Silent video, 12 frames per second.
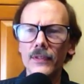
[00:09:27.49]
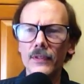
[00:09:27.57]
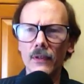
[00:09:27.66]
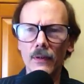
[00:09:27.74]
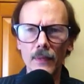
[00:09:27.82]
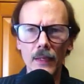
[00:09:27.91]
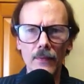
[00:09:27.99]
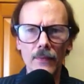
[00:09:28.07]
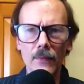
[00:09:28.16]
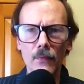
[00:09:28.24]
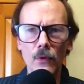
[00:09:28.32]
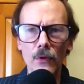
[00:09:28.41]
so I'm not
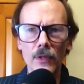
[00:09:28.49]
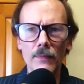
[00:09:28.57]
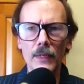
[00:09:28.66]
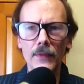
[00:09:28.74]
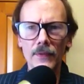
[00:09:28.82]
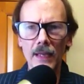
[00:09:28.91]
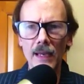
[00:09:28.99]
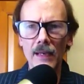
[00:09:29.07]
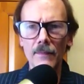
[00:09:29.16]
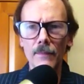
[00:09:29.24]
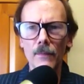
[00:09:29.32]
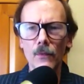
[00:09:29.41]
worried about that.